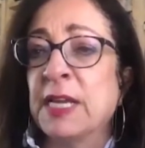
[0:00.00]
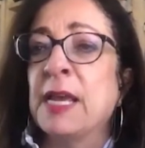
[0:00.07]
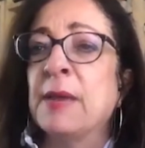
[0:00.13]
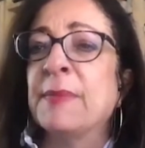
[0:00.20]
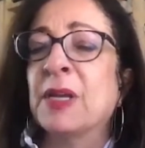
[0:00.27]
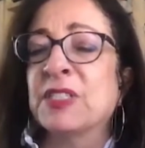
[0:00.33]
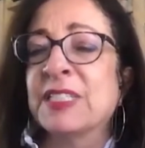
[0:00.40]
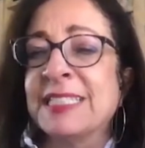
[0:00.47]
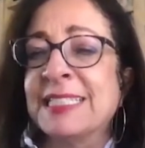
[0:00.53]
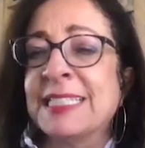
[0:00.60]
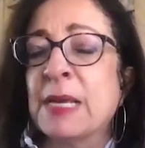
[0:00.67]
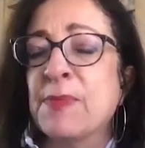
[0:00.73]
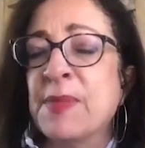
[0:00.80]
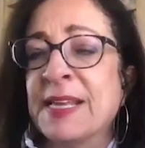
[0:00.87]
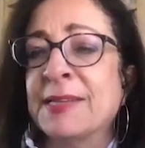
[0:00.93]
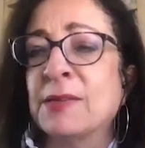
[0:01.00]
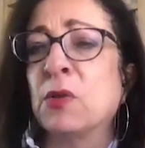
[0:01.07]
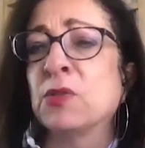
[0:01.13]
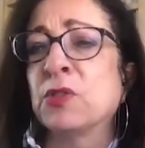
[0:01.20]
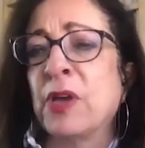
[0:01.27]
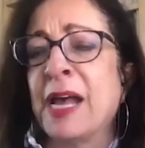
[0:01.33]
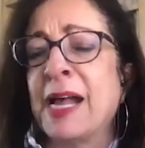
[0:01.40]
Because this is something that
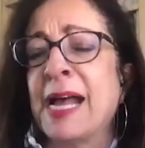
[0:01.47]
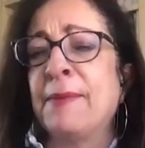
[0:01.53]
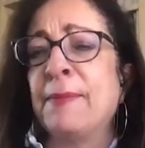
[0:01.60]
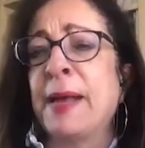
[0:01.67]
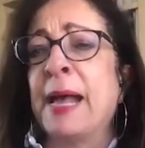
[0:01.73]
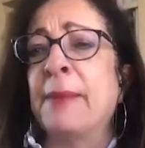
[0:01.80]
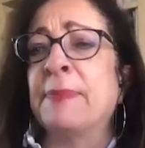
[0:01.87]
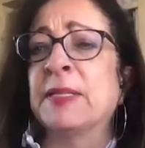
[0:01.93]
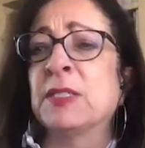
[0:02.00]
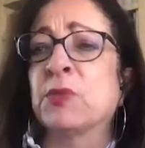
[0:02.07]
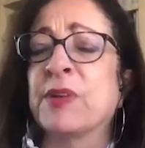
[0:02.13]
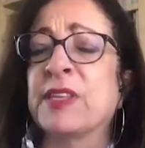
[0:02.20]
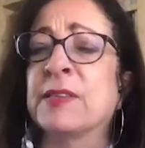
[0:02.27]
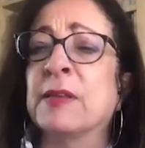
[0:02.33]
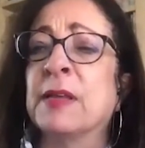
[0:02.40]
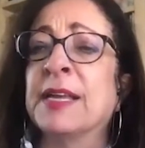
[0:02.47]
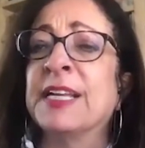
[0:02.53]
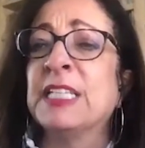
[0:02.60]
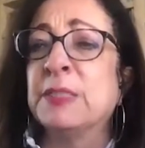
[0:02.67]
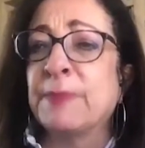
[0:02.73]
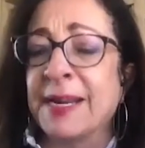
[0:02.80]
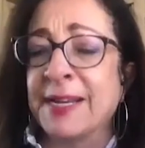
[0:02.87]
also happens with
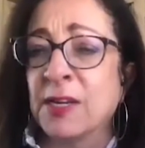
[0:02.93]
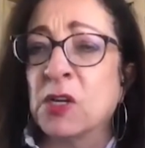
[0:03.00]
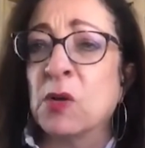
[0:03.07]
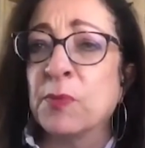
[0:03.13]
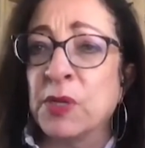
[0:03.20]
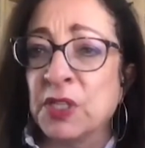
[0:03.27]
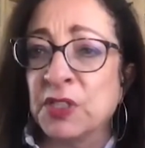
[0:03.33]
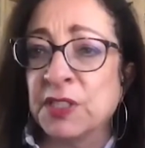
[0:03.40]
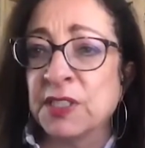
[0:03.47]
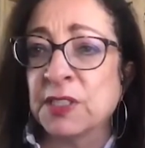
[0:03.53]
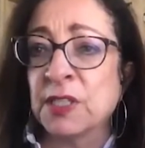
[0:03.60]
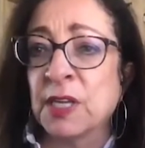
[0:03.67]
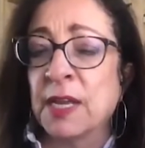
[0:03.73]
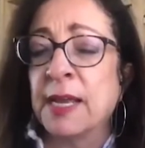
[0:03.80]
Hispanic communities.